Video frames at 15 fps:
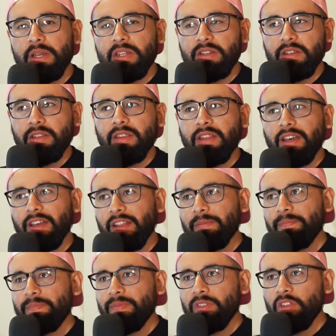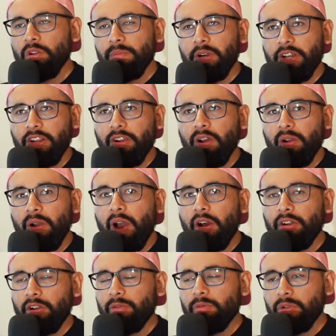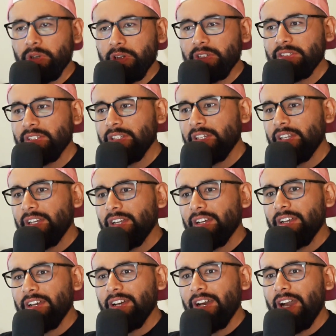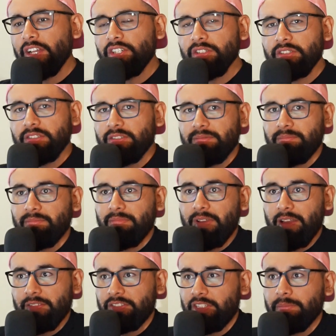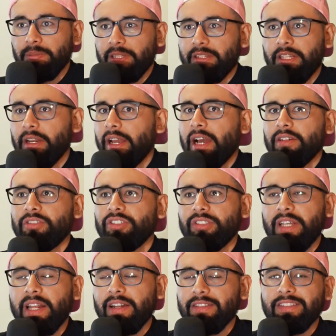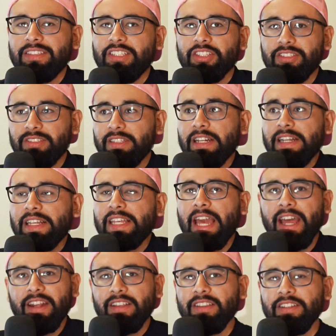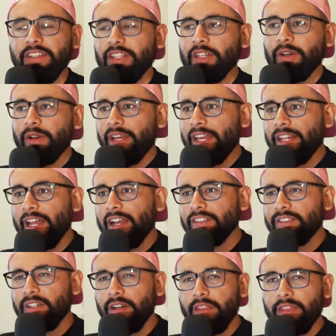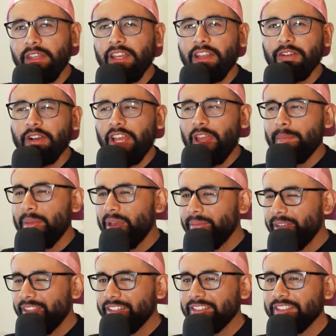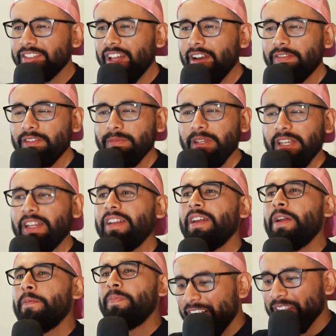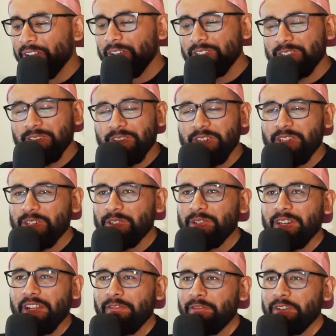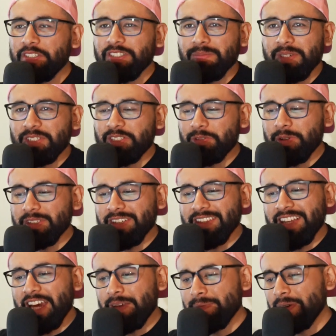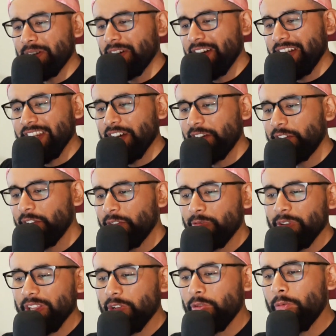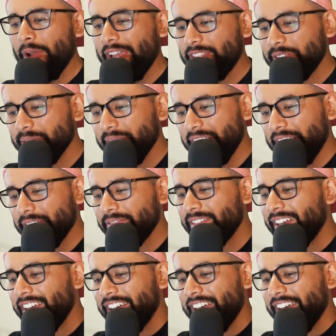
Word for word: to mention that no matter how hard I worked, uh, I just simply didn't understand and just didn't get it, you know. And I started thinking, okay, maybe this is not for me. Long story short, the first semester was a nightmare, and I couldn't really wait to leave